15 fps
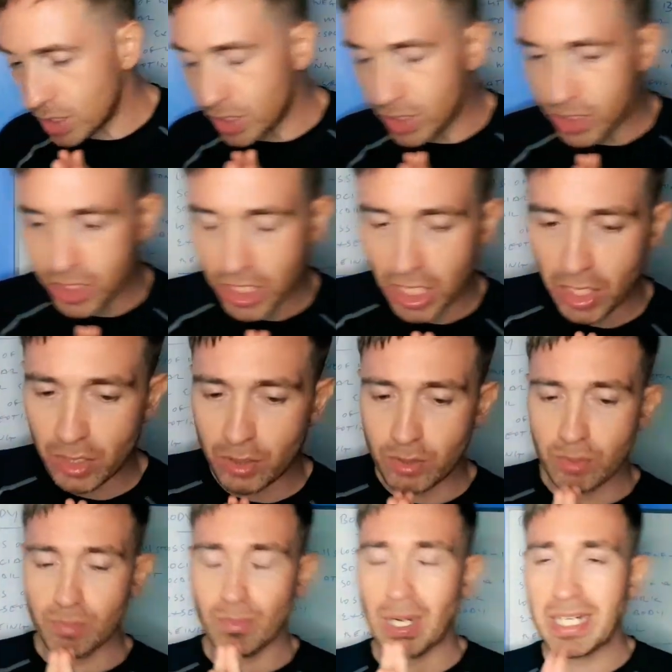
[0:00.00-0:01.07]
So
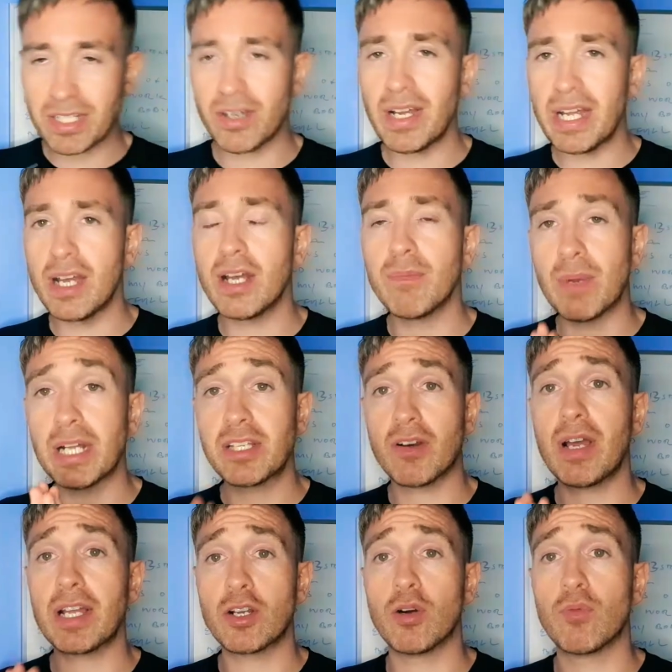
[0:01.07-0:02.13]
my
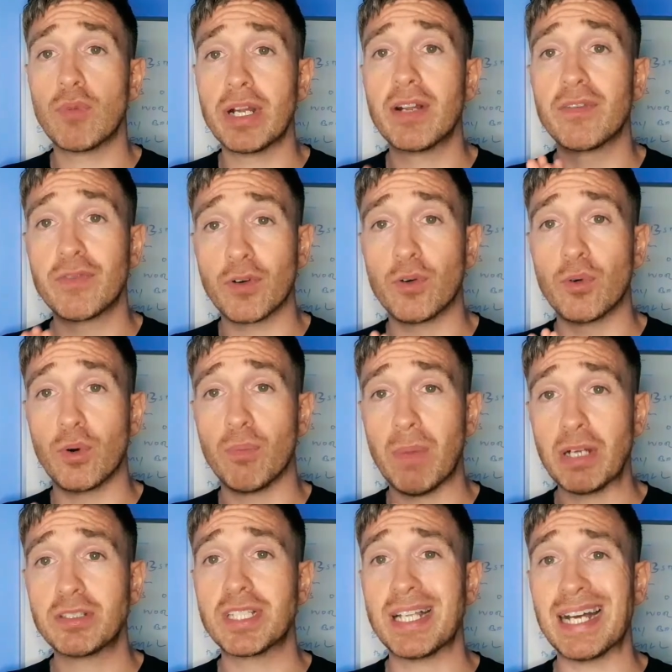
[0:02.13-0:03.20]
diet got rid of
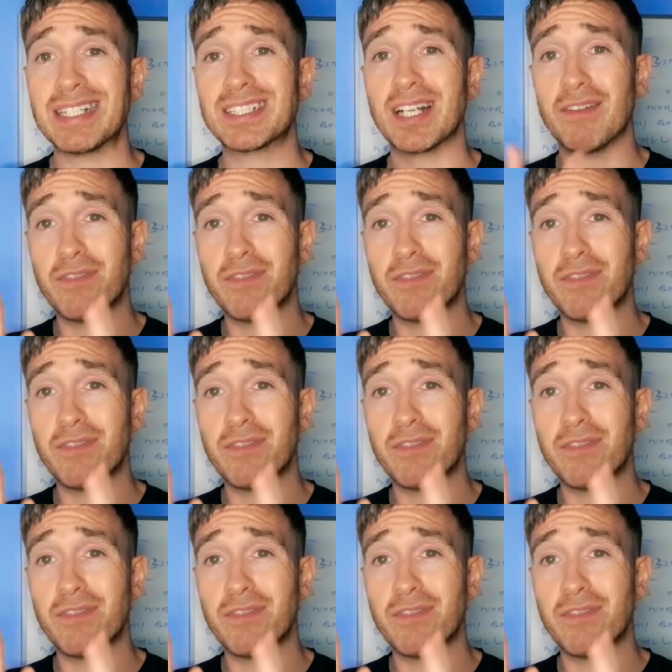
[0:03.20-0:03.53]
most of that stuff.